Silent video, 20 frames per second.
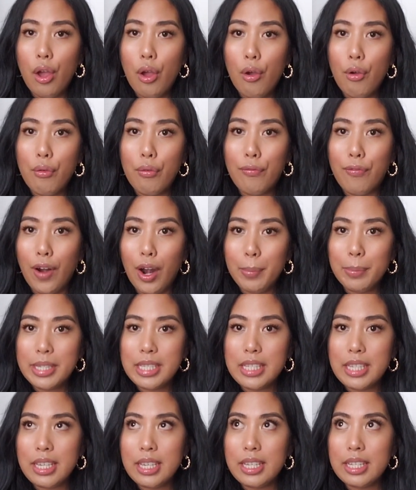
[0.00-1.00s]

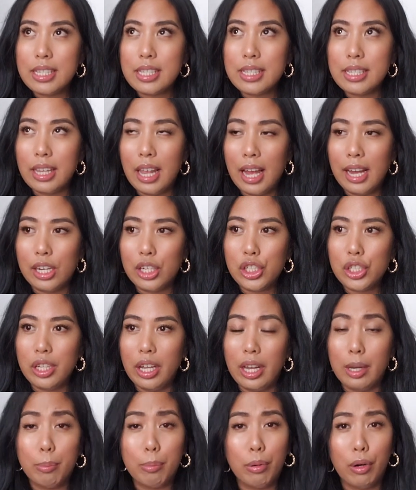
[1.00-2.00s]
pharmacies /
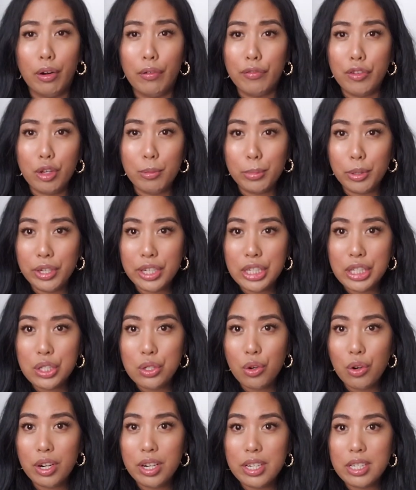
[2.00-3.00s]
like perfumery
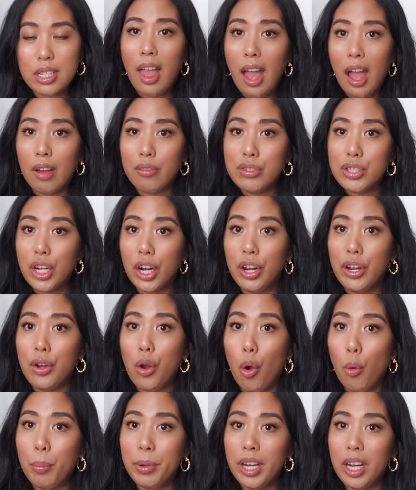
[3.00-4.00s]
stores have started
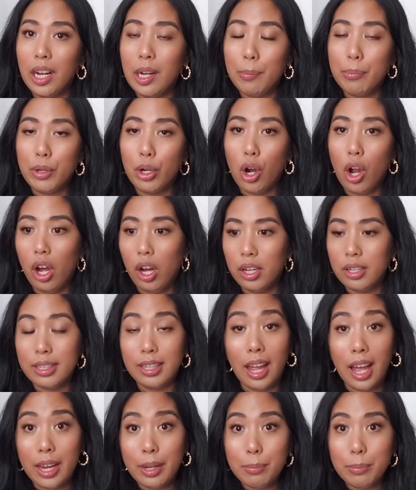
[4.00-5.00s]
opening up their
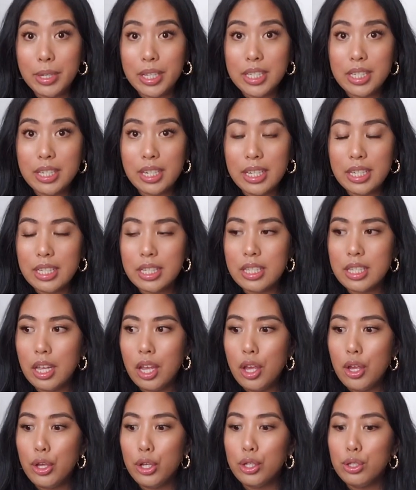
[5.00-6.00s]
online business.
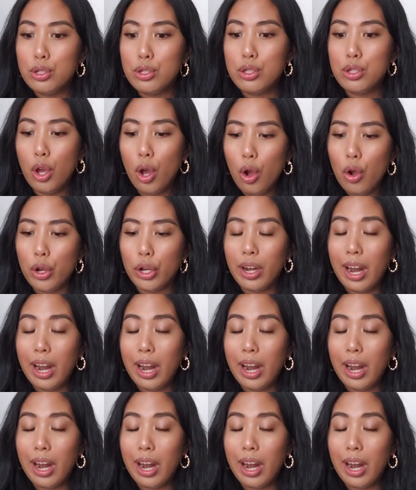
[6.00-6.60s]
So you're